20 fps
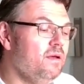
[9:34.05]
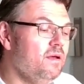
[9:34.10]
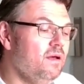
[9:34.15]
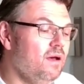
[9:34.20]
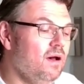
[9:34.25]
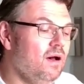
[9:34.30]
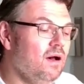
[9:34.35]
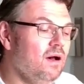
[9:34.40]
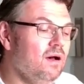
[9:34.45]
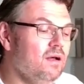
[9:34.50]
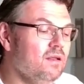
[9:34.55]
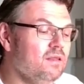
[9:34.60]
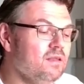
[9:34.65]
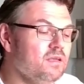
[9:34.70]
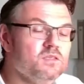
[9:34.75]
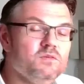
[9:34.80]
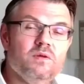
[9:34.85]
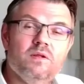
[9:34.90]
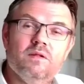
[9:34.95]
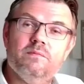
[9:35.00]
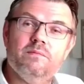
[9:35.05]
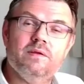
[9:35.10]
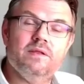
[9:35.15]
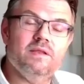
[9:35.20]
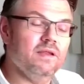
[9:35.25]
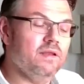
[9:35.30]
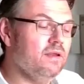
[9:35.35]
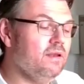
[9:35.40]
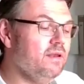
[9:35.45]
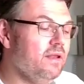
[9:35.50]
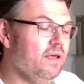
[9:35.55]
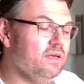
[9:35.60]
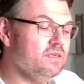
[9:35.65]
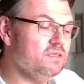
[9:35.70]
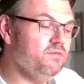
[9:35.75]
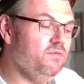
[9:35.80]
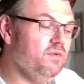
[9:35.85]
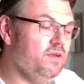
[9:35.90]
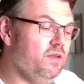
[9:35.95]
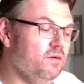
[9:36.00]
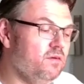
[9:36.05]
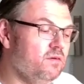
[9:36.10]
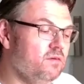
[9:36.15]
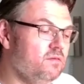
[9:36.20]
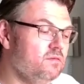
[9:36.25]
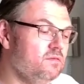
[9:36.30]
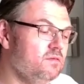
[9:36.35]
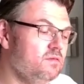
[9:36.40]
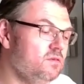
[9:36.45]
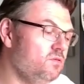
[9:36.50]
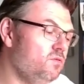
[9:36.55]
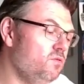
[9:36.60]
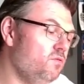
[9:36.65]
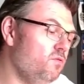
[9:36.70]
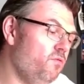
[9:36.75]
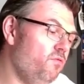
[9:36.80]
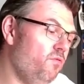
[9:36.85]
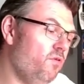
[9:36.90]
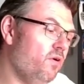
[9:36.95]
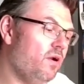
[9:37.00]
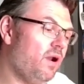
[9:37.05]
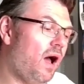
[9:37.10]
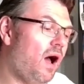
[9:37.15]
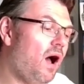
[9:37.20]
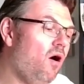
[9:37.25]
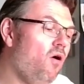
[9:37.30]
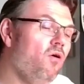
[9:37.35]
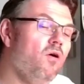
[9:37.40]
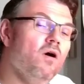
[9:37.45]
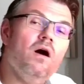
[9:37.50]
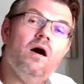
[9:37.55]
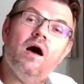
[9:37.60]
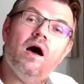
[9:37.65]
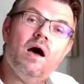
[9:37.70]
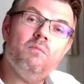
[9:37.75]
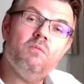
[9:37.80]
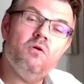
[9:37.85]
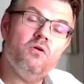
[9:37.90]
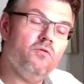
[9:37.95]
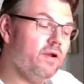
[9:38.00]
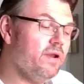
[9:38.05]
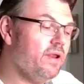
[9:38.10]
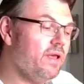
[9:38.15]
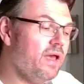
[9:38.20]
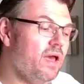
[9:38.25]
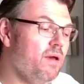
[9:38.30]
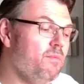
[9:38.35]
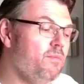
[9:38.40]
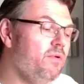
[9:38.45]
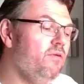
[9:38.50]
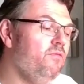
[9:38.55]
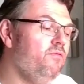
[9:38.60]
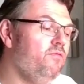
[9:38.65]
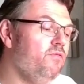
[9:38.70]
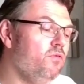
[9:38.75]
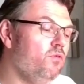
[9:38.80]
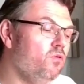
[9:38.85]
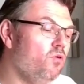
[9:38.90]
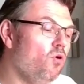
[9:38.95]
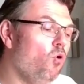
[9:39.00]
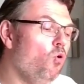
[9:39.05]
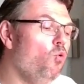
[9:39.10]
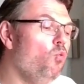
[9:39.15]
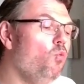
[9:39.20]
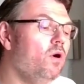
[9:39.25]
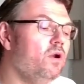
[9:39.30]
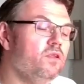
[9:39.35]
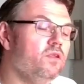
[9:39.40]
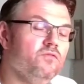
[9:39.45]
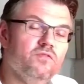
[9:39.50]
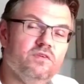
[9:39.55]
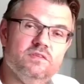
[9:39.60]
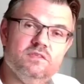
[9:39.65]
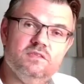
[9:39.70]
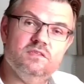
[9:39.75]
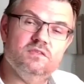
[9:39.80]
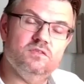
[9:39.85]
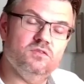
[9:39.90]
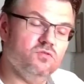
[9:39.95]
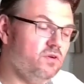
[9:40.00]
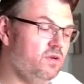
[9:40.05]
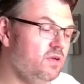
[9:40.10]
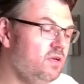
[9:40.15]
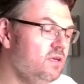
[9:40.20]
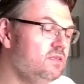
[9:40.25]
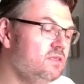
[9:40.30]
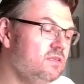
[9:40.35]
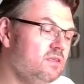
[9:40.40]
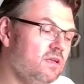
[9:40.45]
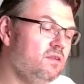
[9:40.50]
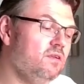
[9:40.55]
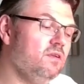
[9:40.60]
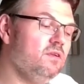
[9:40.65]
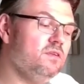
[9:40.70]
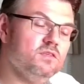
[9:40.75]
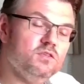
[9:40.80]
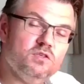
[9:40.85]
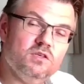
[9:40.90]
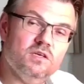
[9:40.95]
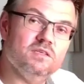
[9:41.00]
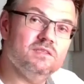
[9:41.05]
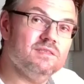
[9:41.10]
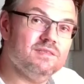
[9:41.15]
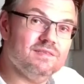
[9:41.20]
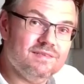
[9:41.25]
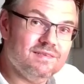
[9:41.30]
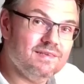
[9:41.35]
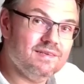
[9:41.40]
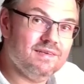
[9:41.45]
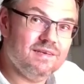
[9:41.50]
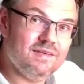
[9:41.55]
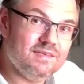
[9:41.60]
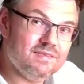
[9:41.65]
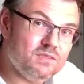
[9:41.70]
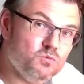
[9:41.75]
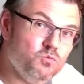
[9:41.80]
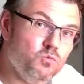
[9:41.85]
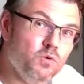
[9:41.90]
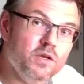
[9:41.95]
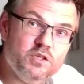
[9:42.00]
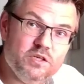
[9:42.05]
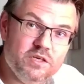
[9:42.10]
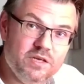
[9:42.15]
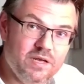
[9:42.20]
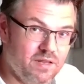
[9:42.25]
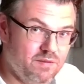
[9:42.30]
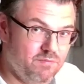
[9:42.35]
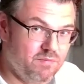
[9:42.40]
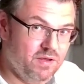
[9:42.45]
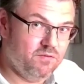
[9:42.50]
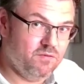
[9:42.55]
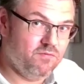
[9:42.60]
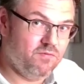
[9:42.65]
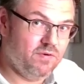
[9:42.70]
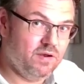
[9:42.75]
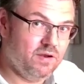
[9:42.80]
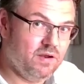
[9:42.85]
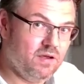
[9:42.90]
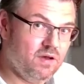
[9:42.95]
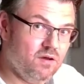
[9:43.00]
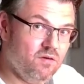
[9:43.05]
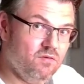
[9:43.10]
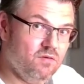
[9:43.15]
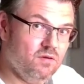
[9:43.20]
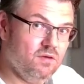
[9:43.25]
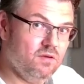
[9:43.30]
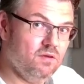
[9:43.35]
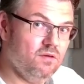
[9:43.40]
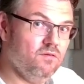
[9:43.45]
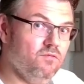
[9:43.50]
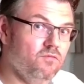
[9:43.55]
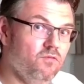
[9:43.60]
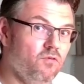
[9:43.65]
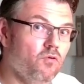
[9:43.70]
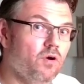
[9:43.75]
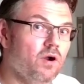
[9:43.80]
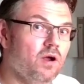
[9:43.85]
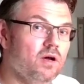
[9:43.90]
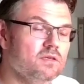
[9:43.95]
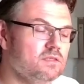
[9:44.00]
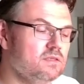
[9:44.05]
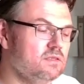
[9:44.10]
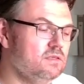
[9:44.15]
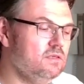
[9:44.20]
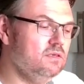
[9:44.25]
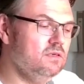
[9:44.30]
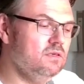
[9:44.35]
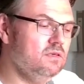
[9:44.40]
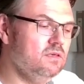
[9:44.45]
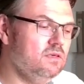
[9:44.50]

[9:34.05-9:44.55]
Uh, this will be done in next video. So for now, I'm already happy if you know what a transistor is, that it's just switching element right now for us. Yeah?